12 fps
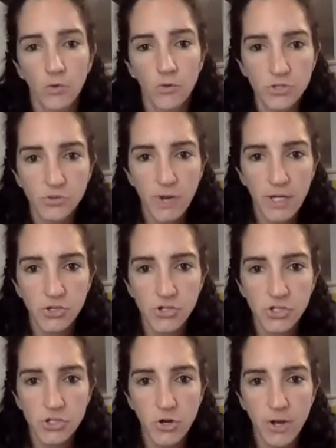the
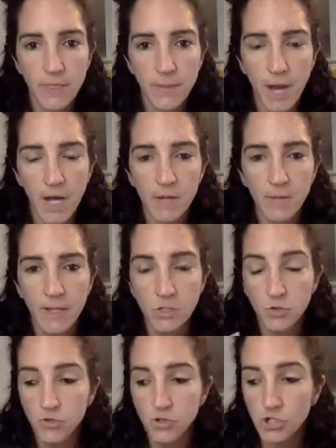directions are on the bottom, and
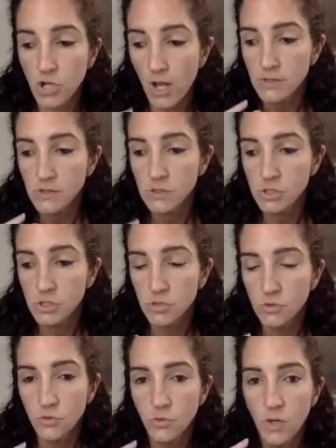you just
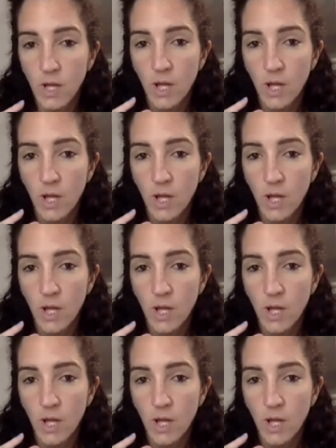do